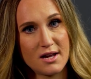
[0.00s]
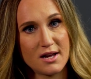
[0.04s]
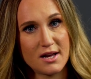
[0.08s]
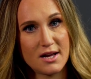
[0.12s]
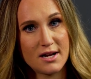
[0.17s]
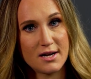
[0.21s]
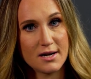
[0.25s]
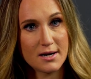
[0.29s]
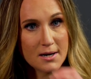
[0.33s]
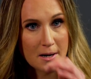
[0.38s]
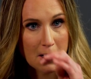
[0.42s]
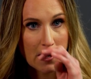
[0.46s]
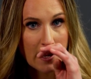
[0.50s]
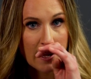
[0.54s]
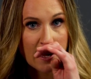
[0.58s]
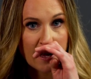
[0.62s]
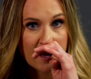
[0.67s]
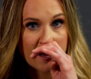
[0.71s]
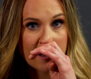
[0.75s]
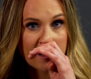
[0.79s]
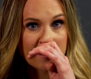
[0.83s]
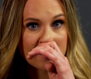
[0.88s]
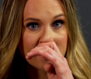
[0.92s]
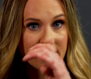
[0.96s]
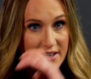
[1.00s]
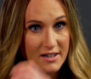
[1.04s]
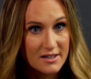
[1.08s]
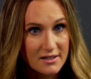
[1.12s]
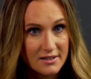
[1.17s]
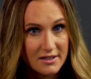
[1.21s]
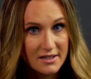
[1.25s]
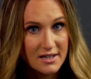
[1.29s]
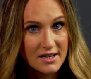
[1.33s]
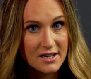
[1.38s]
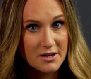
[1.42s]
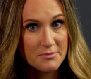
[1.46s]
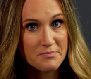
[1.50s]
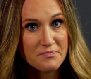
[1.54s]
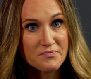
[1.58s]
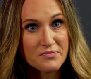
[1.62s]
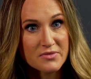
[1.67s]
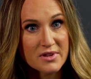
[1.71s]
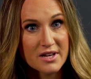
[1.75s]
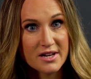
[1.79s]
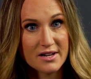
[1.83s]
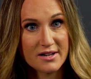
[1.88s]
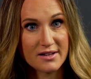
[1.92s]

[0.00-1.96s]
And luckily,